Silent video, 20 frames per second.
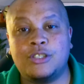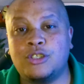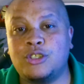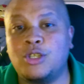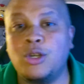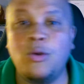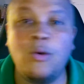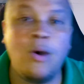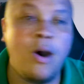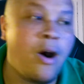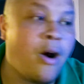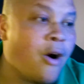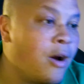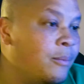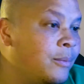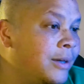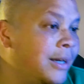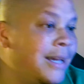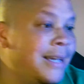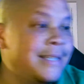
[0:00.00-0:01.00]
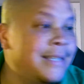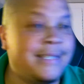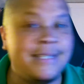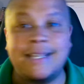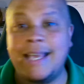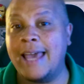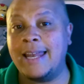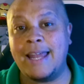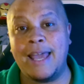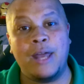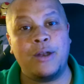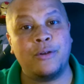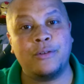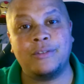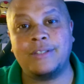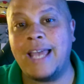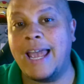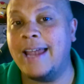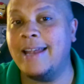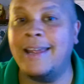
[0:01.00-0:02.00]
too harmless and
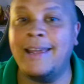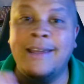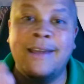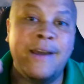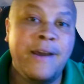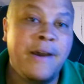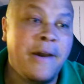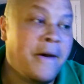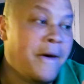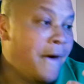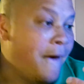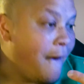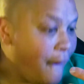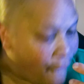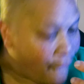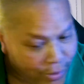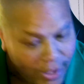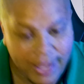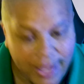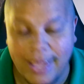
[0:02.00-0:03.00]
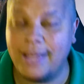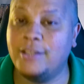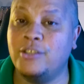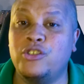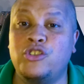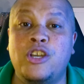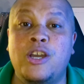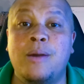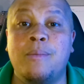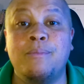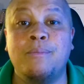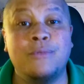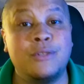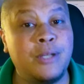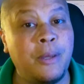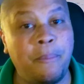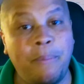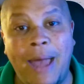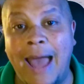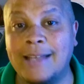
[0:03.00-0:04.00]
entertaining of a hidden gem
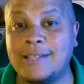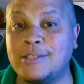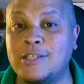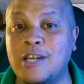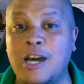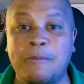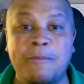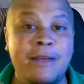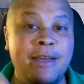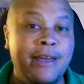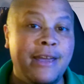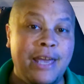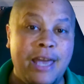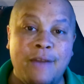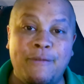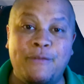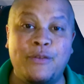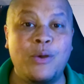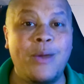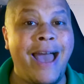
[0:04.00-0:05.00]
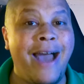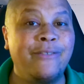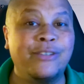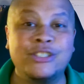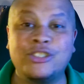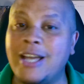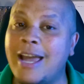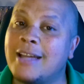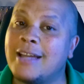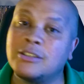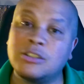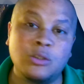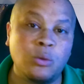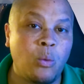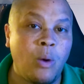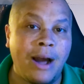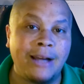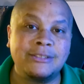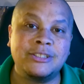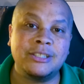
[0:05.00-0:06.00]
to pass up if you have a chance to
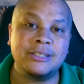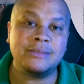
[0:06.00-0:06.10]
watch it.